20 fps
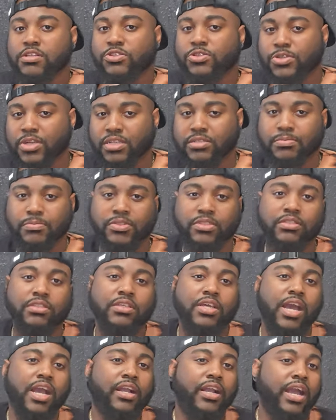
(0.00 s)
trust me,
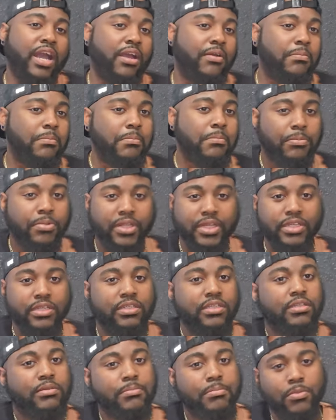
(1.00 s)
I got
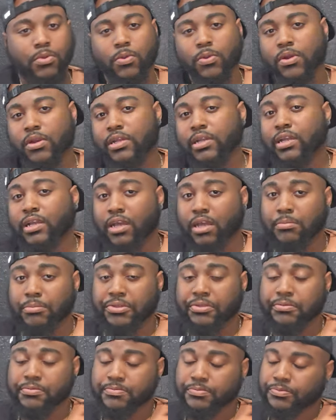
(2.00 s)
plenty more
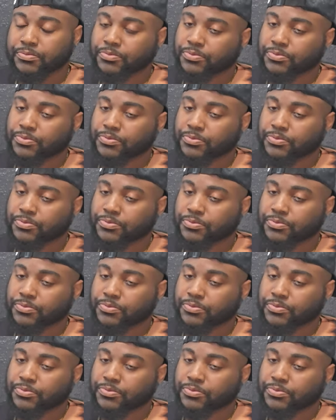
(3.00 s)
coming.